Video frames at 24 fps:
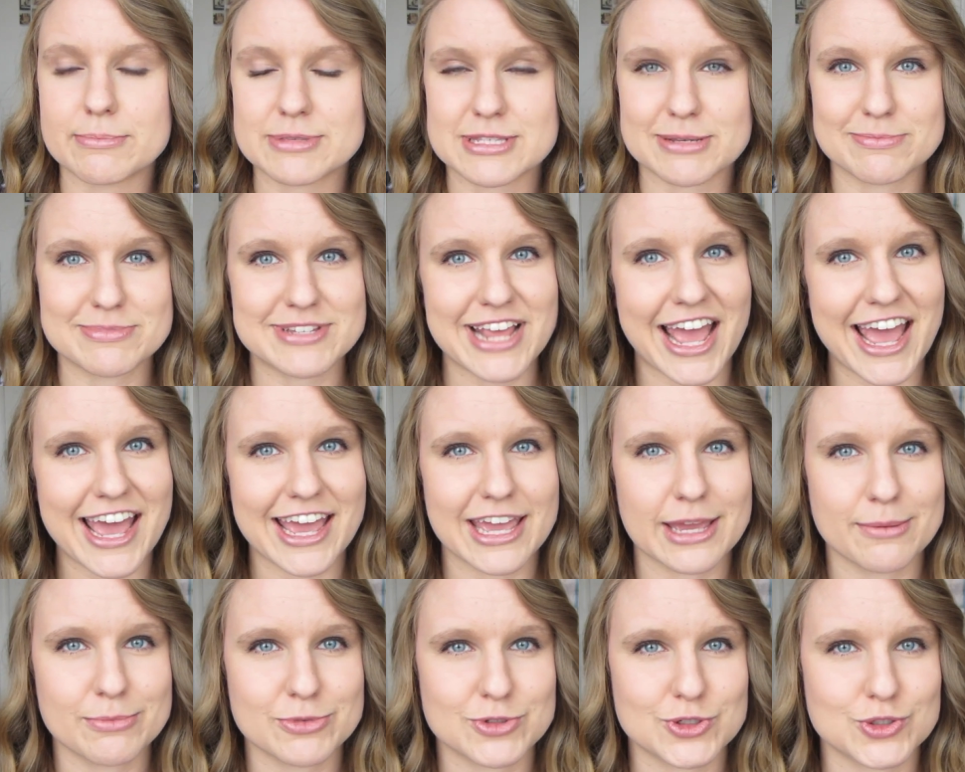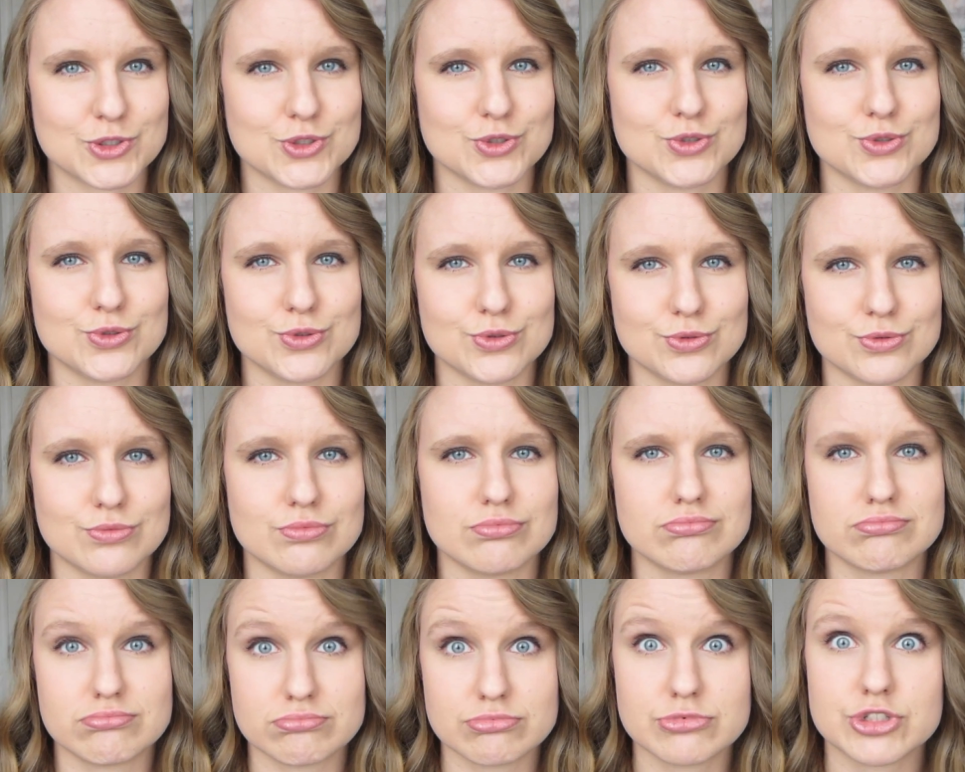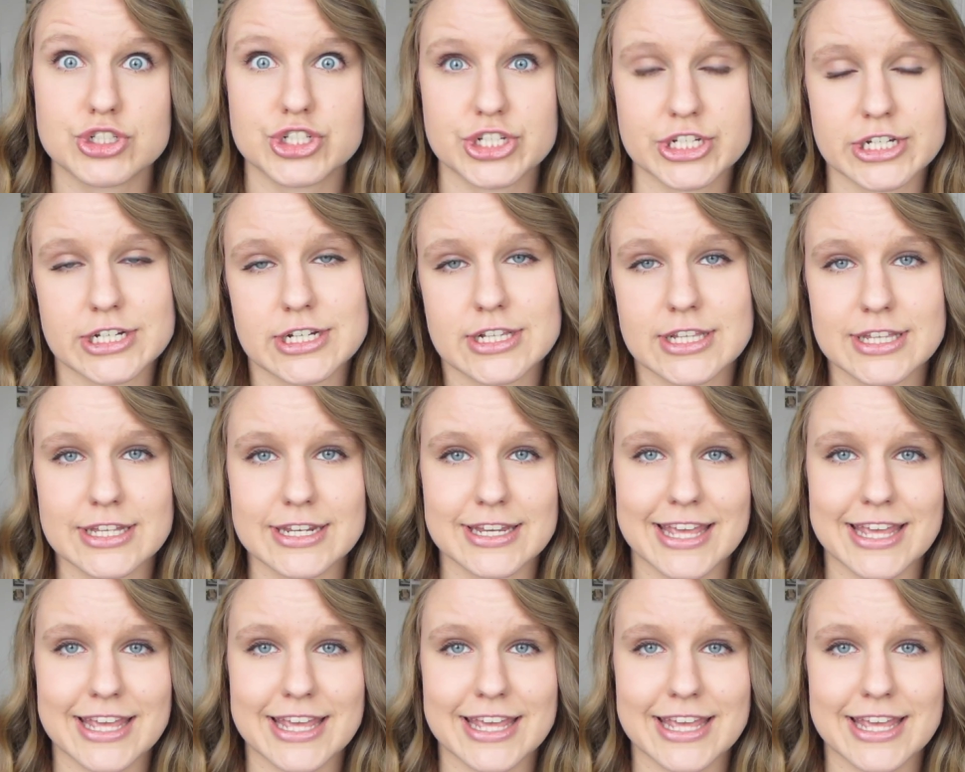some time to chill